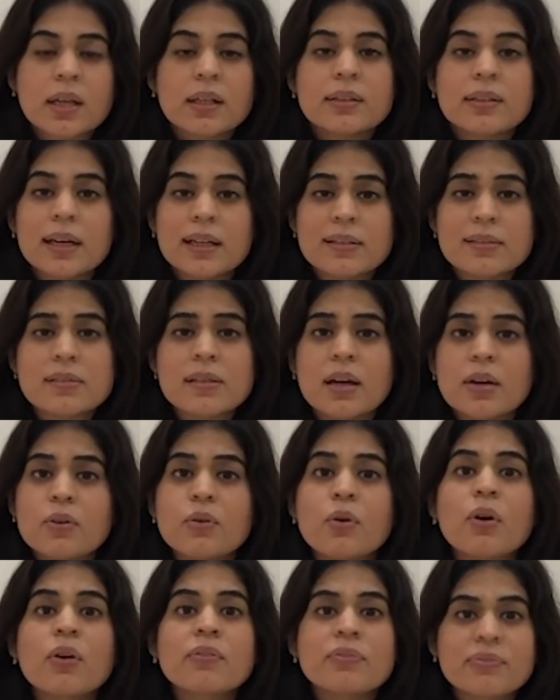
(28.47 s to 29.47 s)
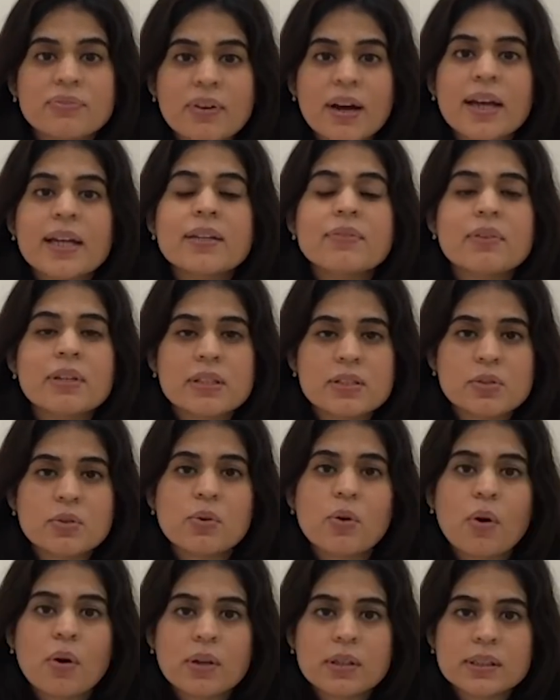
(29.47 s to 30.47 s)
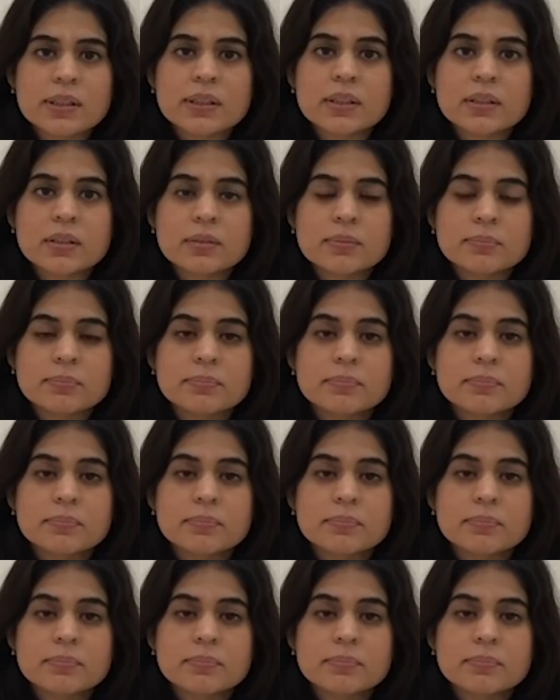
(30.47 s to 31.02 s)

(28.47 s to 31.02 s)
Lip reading: that is unlock 5 as you call it.